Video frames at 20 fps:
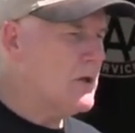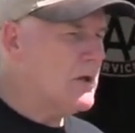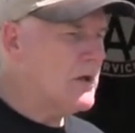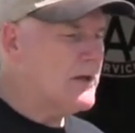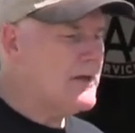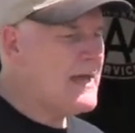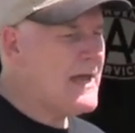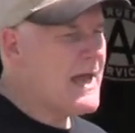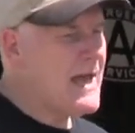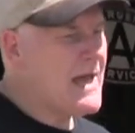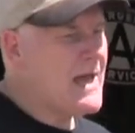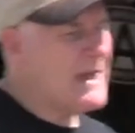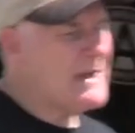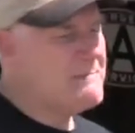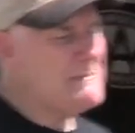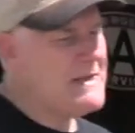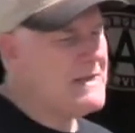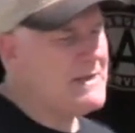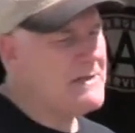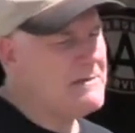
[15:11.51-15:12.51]
Yeah, I
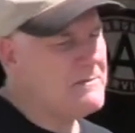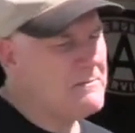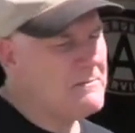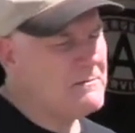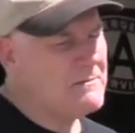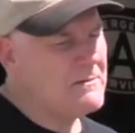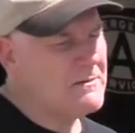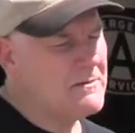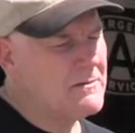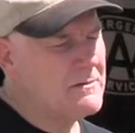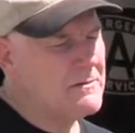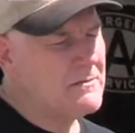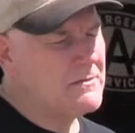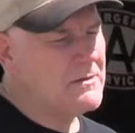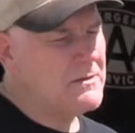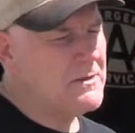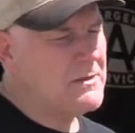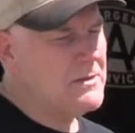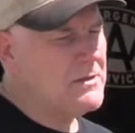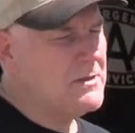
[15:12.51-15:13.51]
mean,
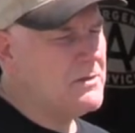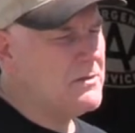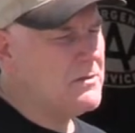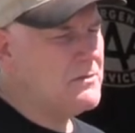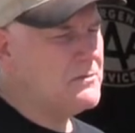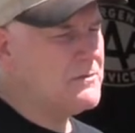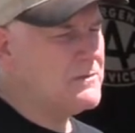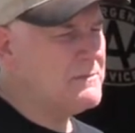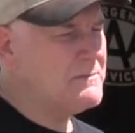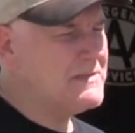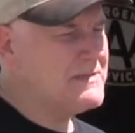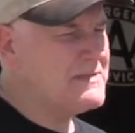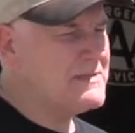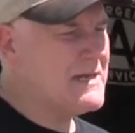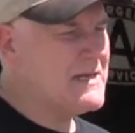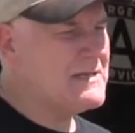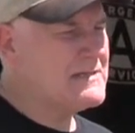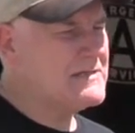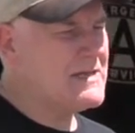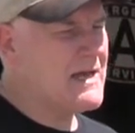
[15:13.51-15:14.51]
you know, the
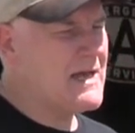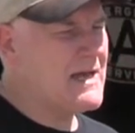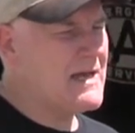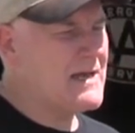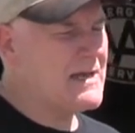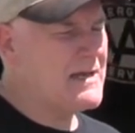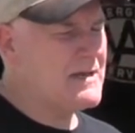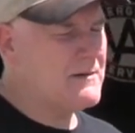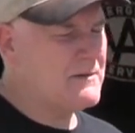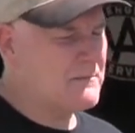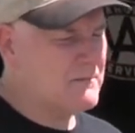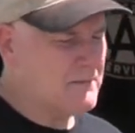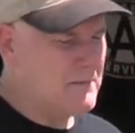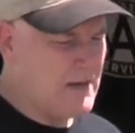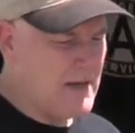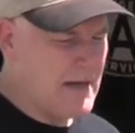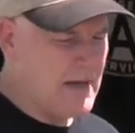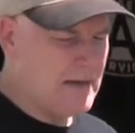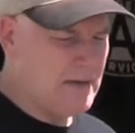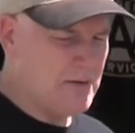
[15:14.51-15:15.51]
mistakes I
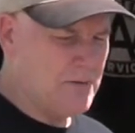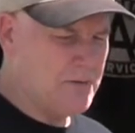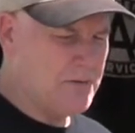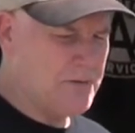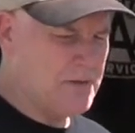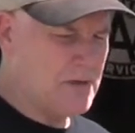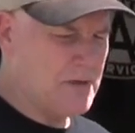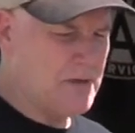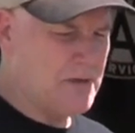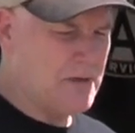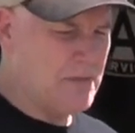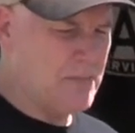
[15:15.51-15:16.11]
learned on it